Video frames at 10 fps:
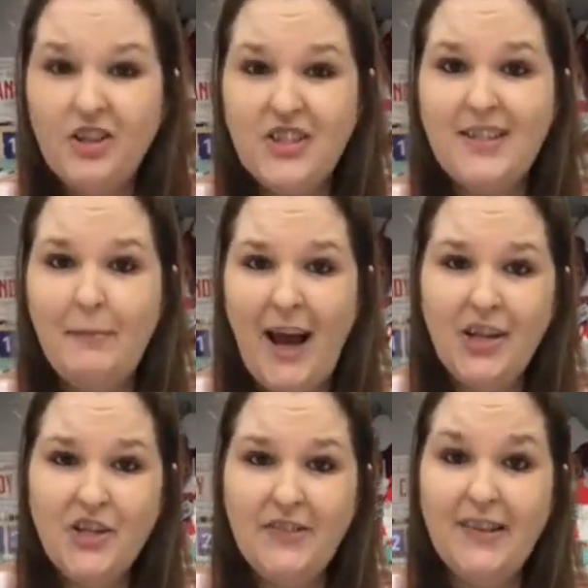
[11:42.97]
just
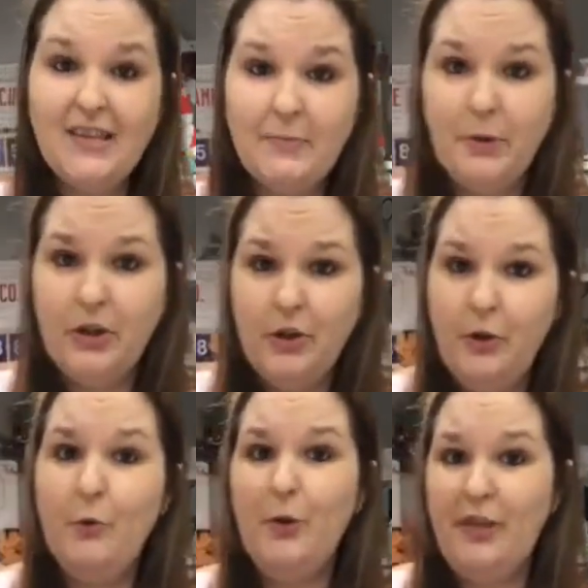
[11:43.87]
imagine this
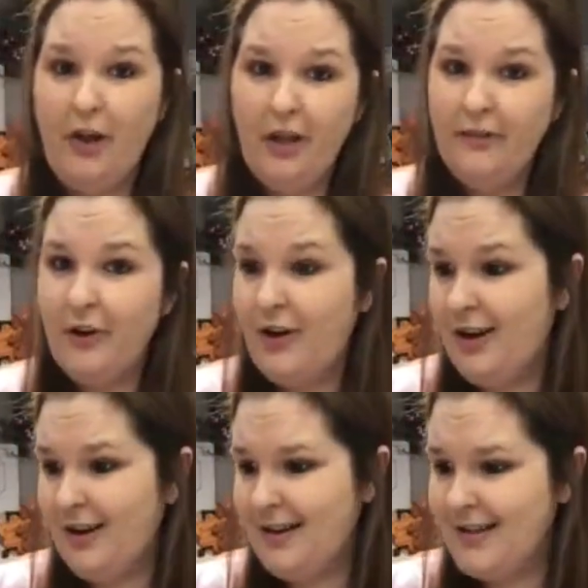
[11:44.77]
blue with all of your
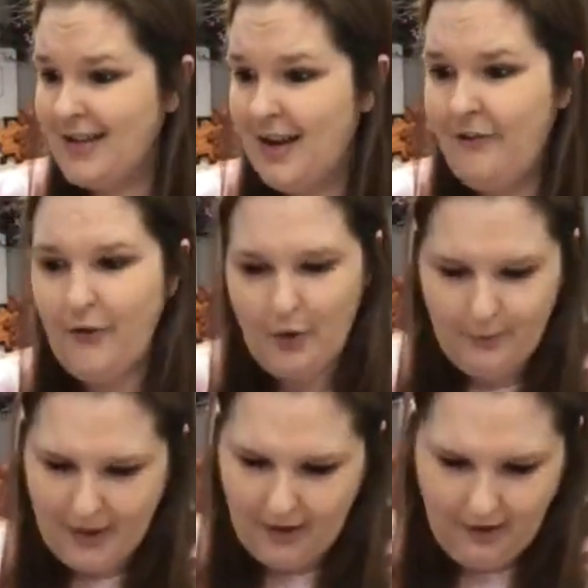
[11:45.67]
Hanukkah stuff. Oh
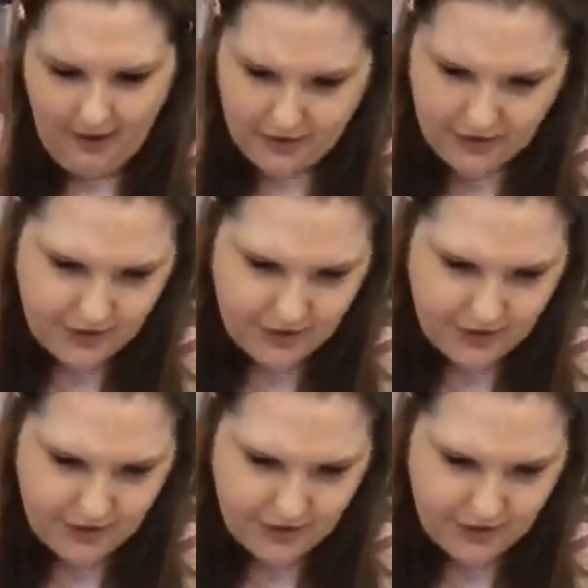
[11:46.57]
my gosh.